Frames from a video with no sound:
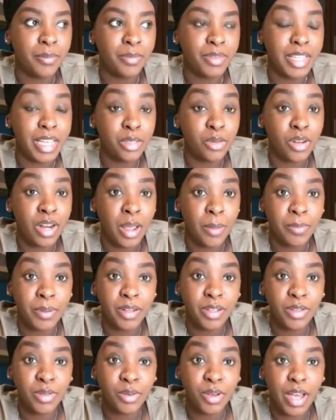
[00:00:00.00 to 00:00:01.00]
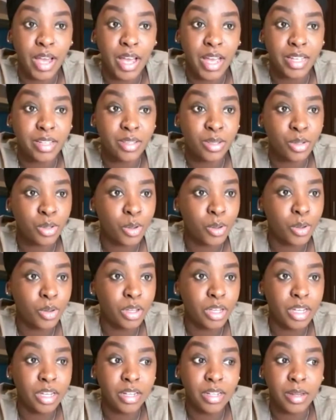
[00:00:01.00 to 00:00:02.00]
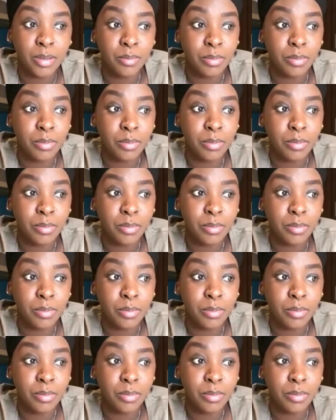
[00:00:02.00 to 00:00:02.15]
that's what happened to us. So in the